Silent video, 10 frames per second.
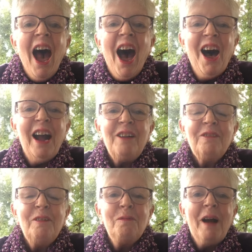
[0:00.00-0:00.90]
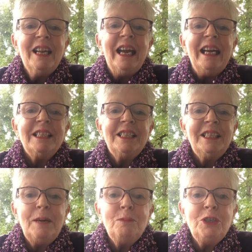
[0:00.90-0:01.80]
Hi everyone, it's
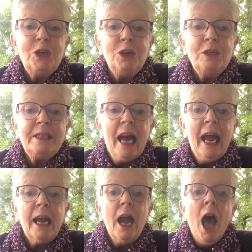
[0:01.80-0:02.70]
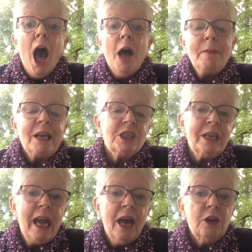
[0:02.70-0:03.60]
Tip Tuesday. I'm
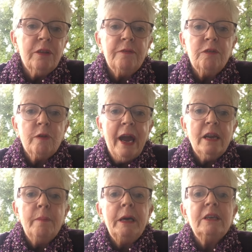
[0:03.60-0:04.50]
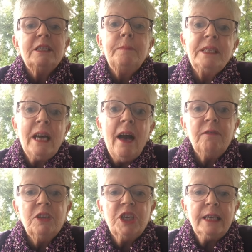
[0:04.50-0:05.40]
actually out on the veranda because Mr.
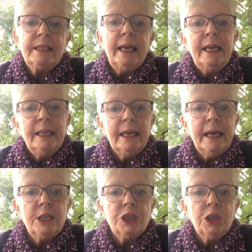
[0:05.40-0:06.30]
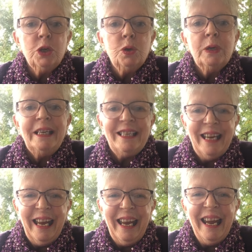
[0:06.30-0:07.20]
Havachat's in the kitchen cooking
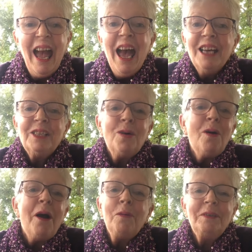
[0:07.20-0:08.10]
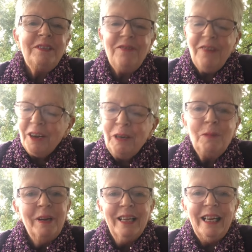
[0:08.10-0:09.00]
tea, so I was very
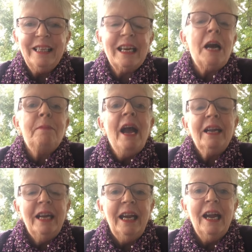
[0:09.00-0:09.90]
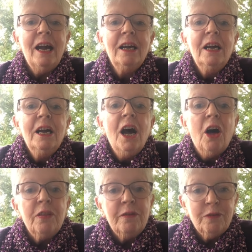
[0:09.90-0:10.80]
willing to come out here
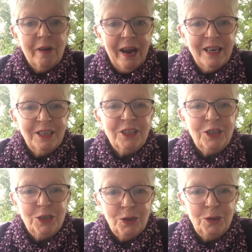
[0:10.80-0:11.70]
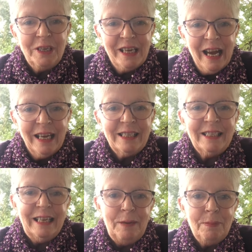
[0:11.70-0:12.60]
on the veranda to do today's
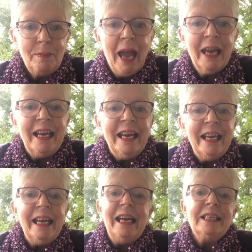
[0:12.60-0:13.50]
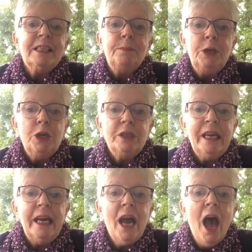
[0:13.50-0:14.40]
tip. And it is a
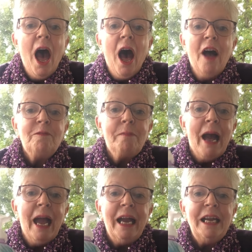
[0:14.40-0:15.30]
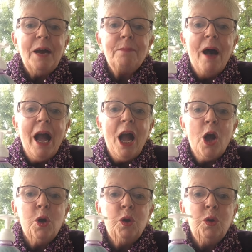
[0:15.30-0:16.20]
beauty. I've made my
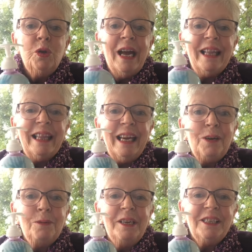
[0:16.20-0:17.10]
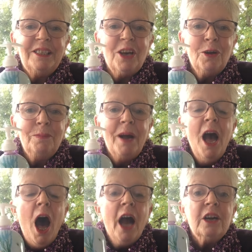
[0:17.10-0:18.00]
own liquid soap.
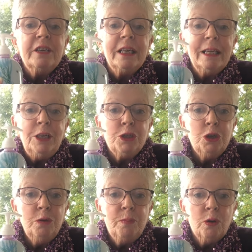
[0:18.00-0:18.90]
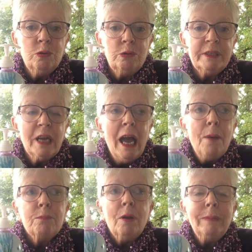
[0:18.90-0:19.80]
I got nearly two bottles,
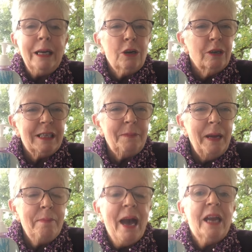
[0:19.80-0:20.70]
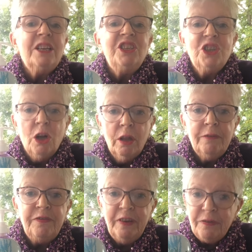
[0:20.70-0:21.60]
probably cost me about a dollar
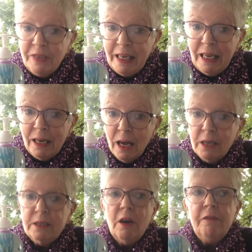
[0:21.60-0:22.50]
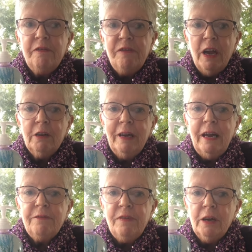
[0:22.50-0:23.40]
fifty, so very,
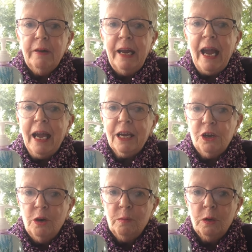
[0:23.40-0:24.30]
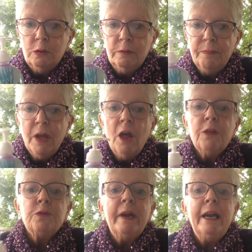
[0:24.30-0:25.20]
very economical.
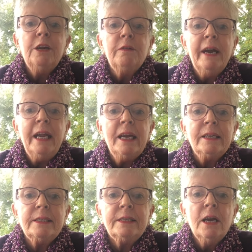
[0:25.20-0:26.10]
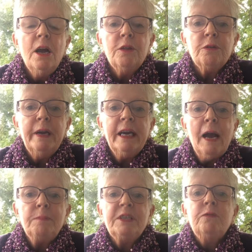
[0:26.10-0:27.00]
Three ingredients three
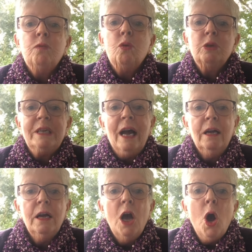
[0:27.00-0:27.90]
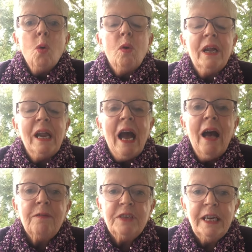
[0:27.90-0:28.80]
cups of water, one and a
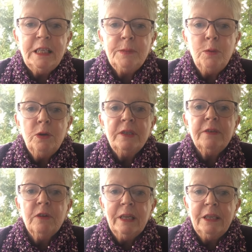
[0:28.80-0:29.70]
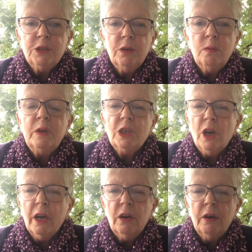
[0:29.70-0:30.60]
half teaspoons of glycerin, which
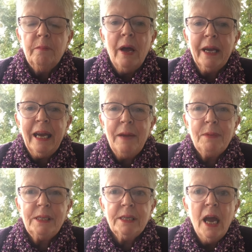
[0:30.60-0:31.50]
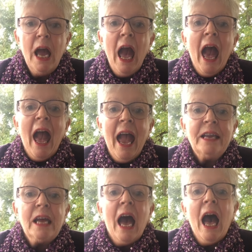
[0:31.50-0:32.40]
I got at my chemist,
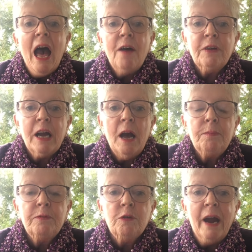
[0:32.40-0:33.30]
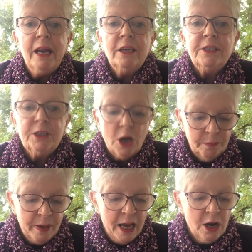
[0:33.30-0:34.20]
and a half a cup of grated
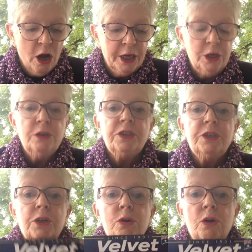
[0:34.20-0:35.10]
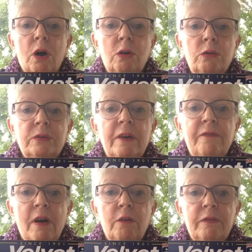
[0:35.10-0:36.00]
soap, and I used the good old
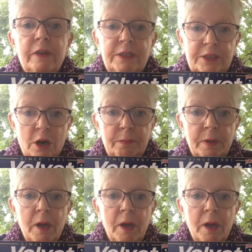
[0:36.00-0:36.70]
velvet soap.